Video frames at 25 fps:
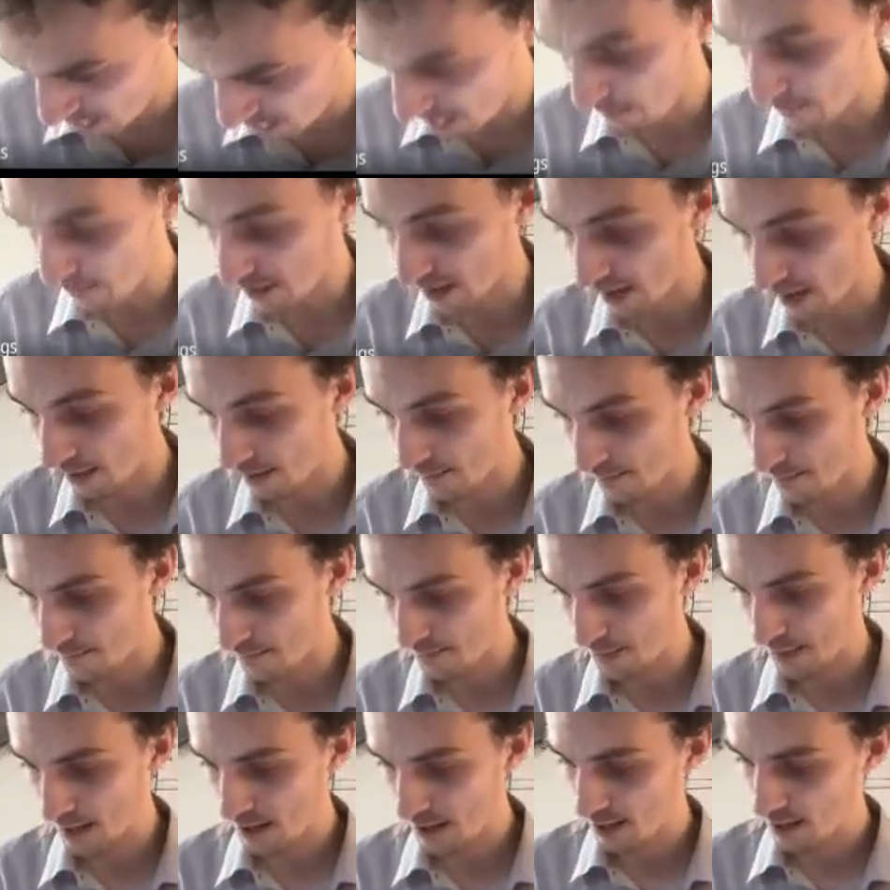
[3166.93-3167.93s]
MA
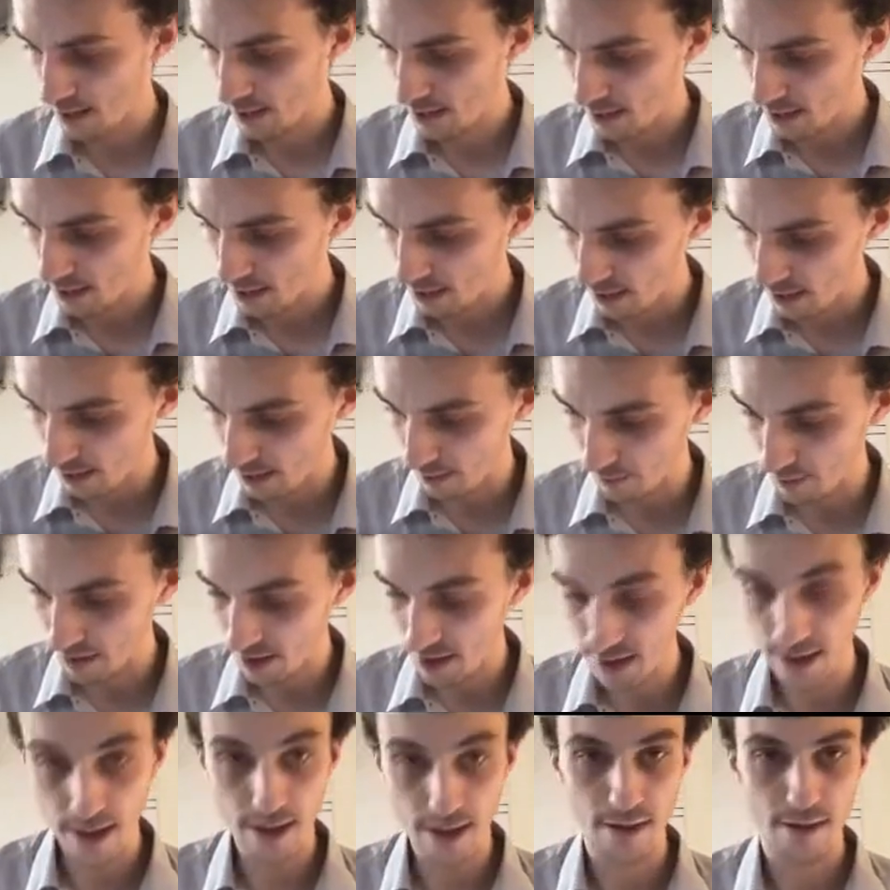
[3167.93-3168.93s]
and I'm going
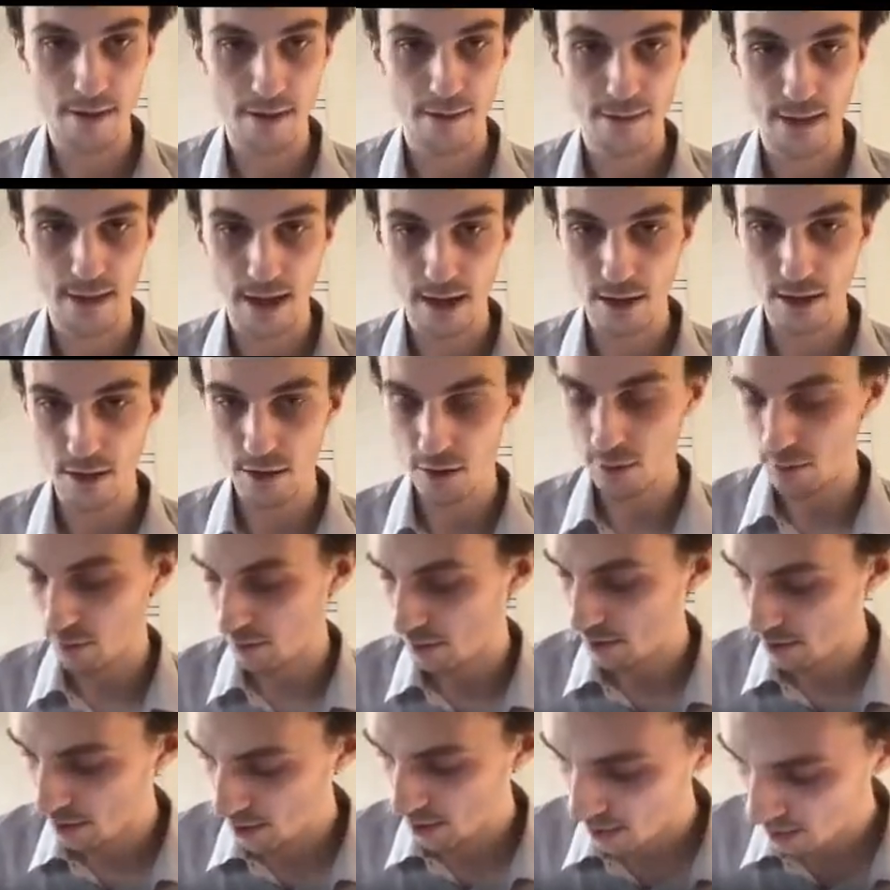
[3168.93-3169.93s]
to get theta
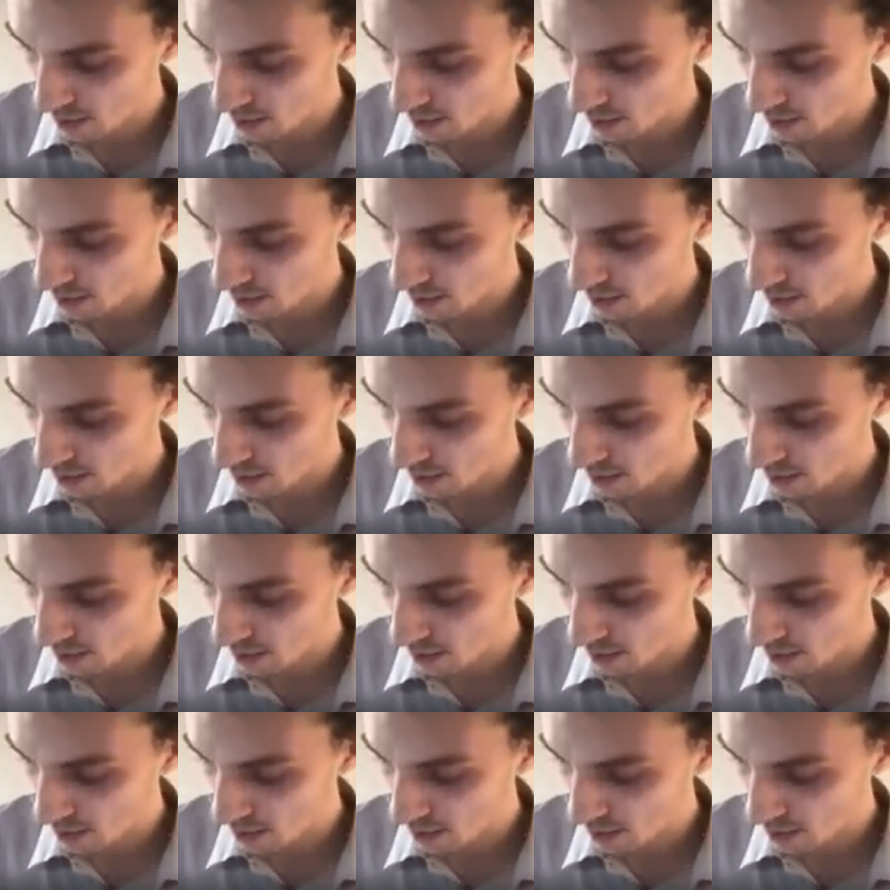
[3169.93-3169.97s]
u.